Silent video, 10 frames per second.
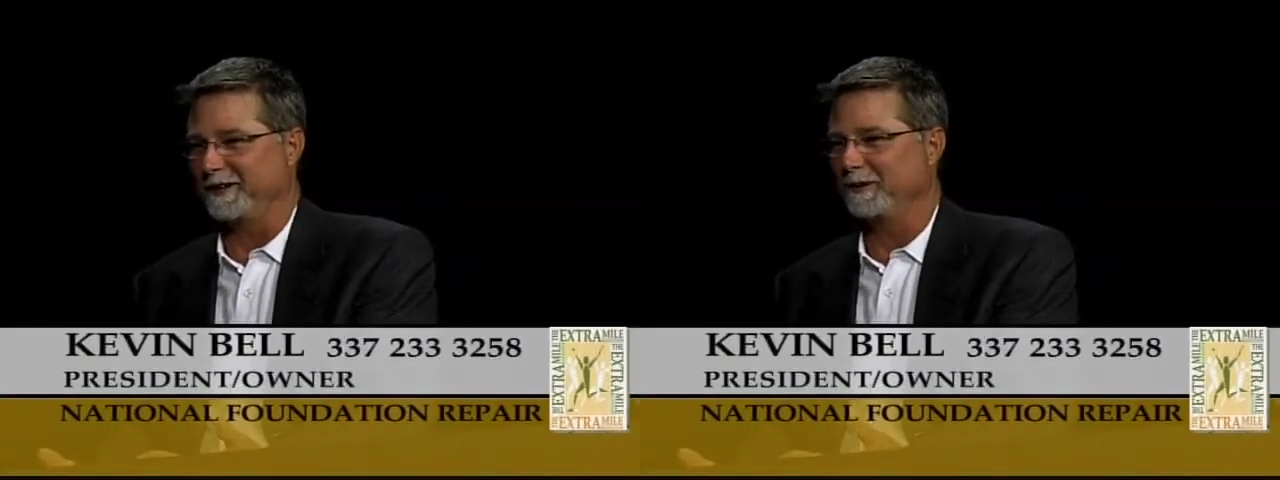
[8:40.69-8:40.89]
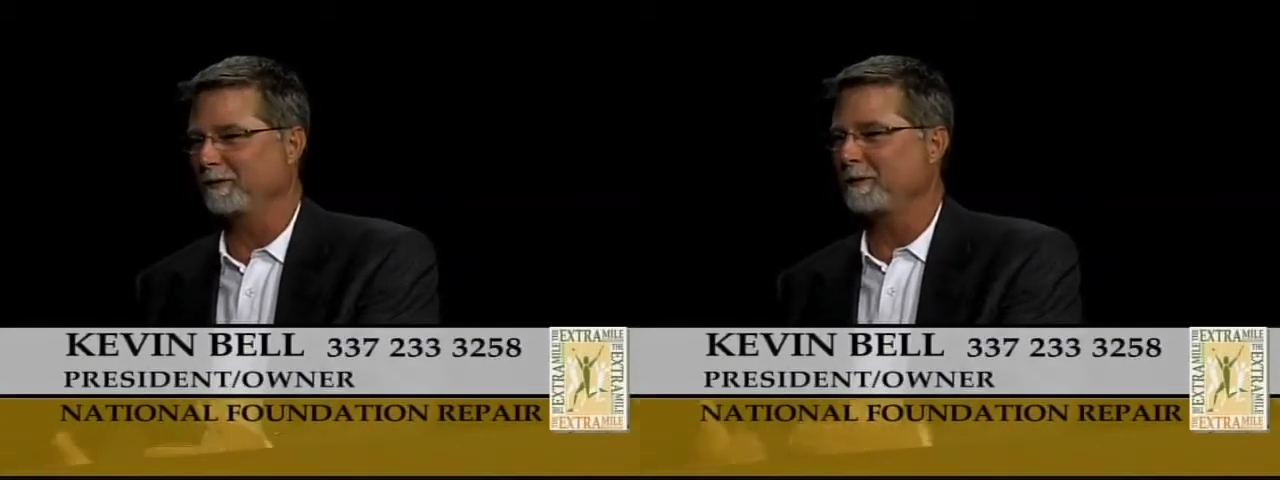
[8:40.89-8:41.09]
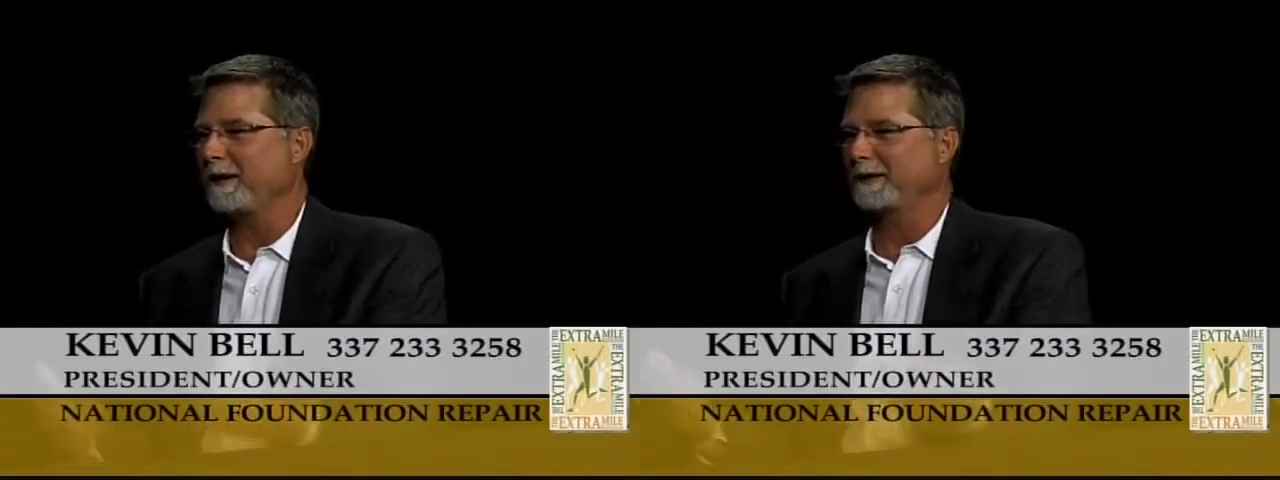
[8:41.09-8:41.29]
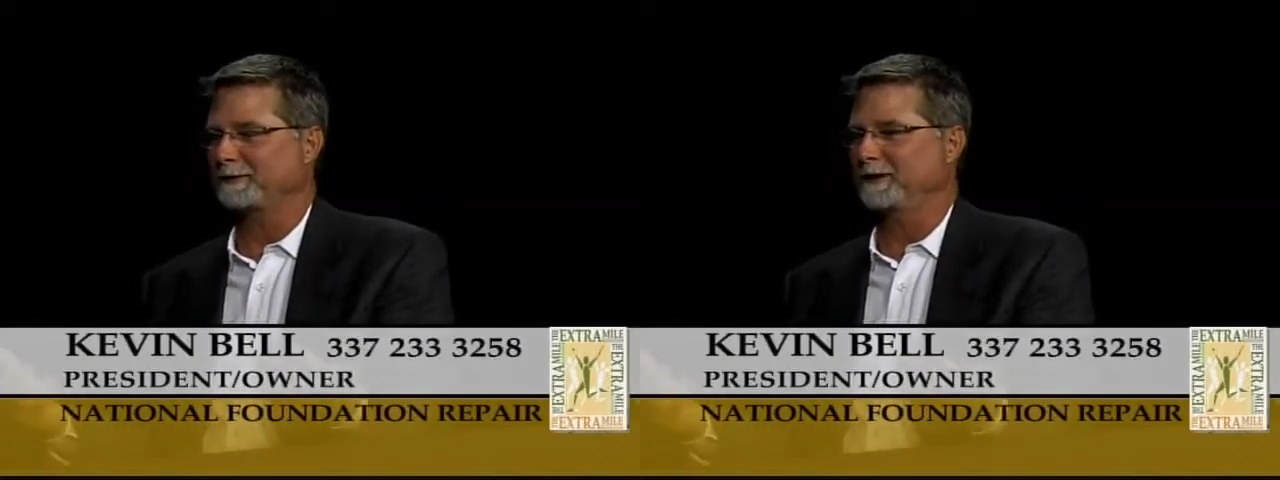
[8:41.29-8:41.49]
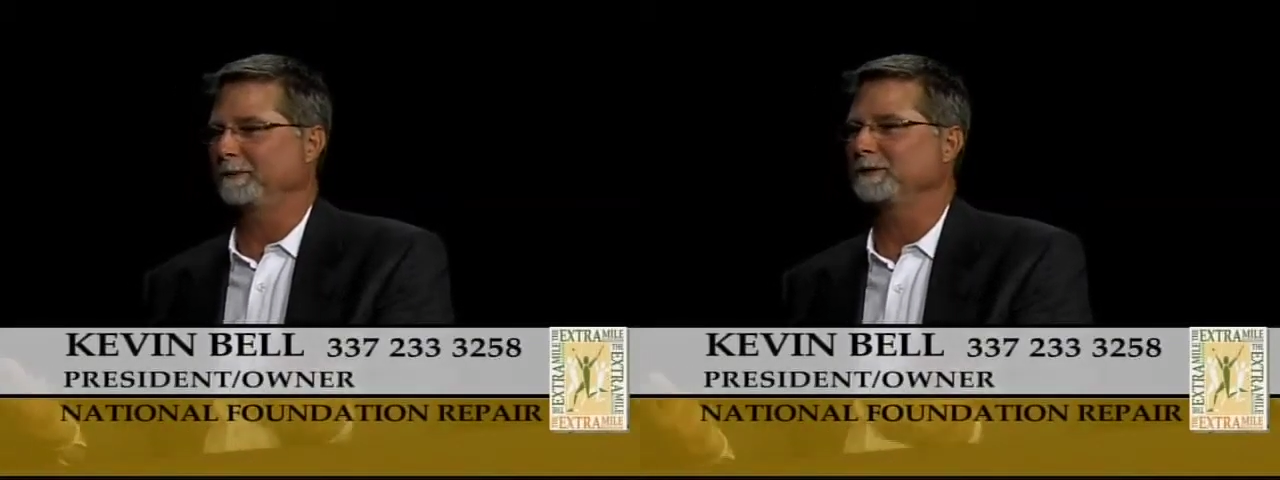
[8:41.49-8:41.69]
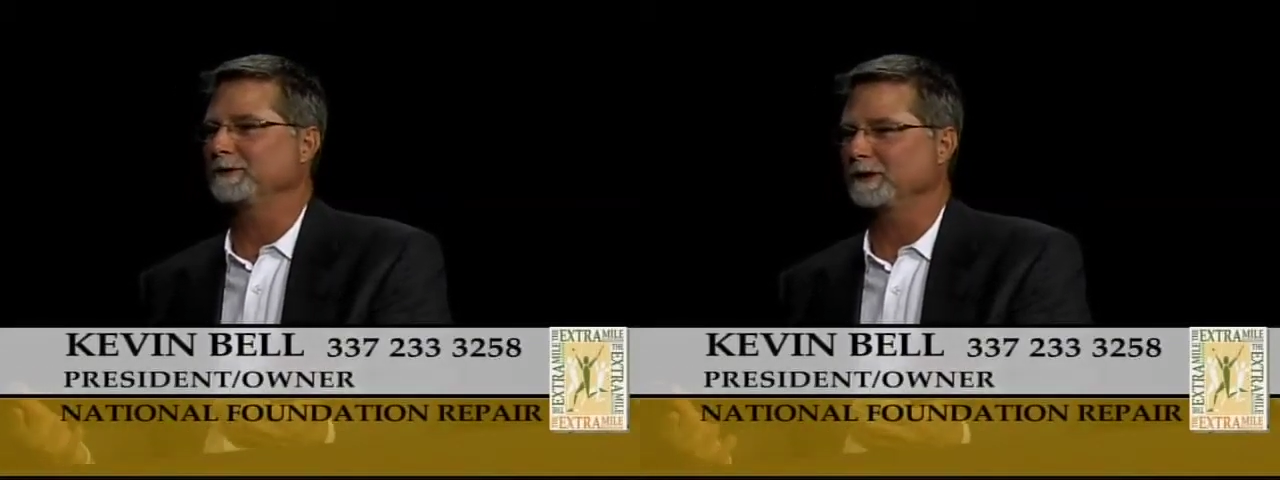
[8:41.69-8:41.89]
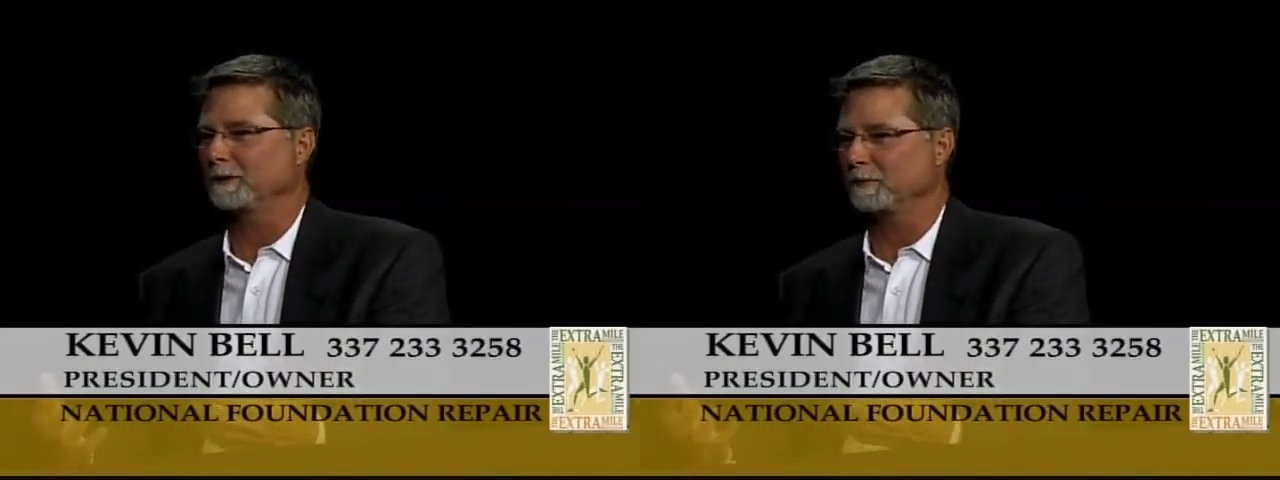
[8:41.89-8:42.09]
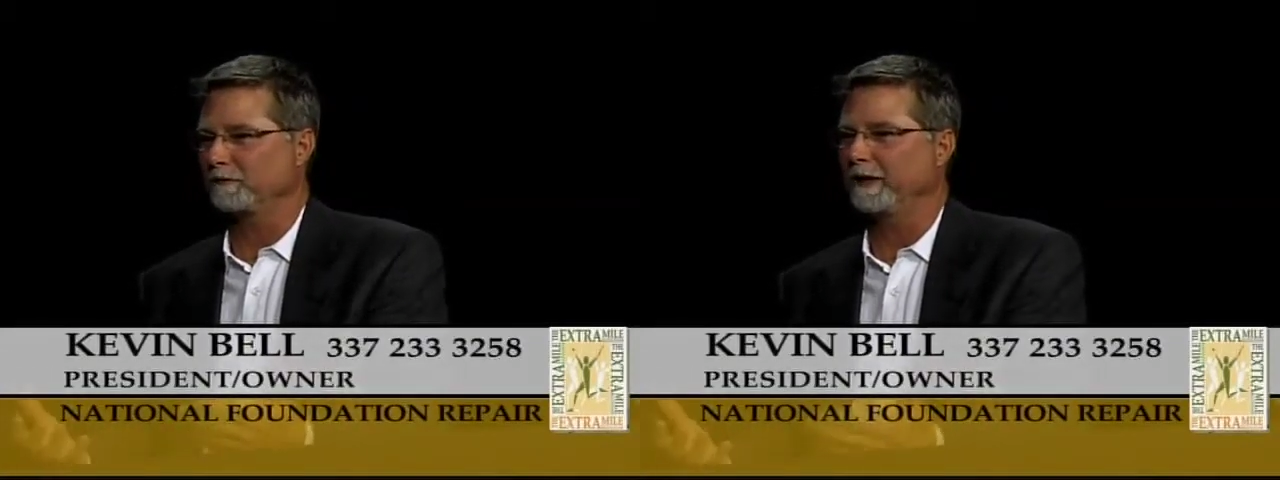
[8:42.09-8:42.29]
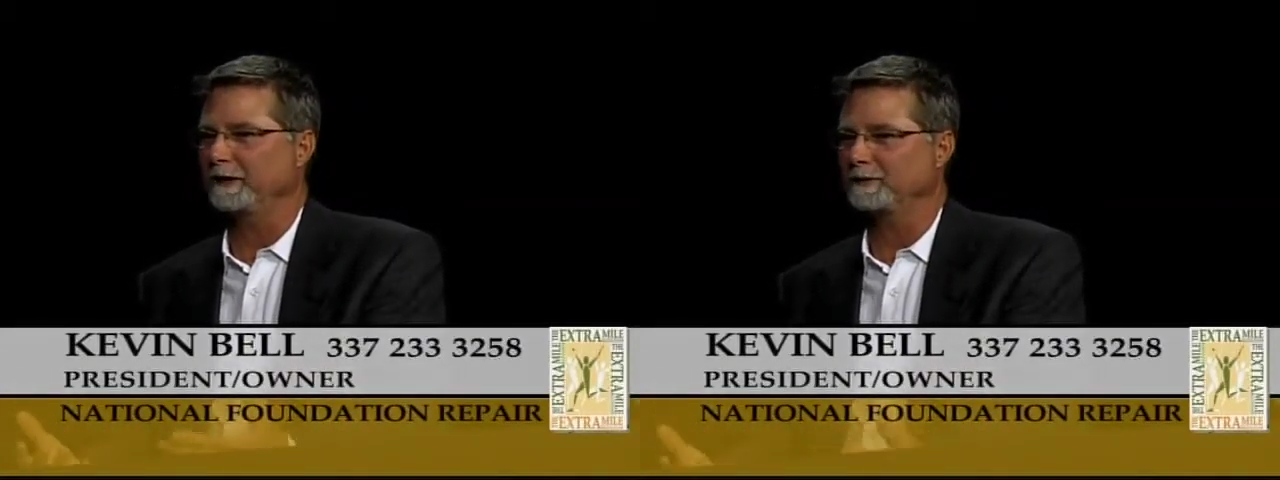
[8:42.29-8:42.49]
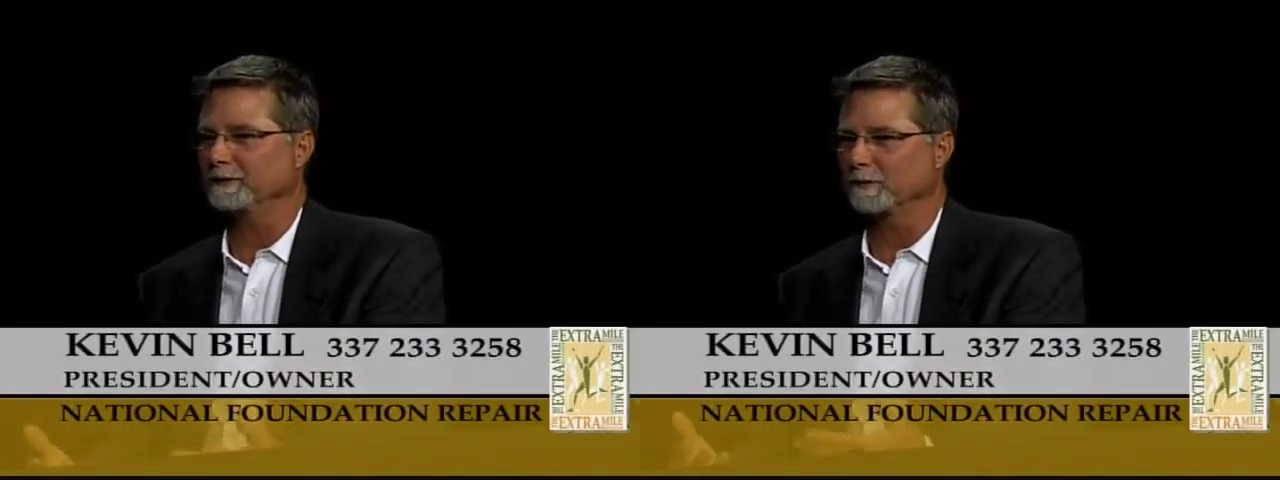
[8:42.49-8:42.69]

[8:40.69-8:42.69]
We make assumptions that the professionals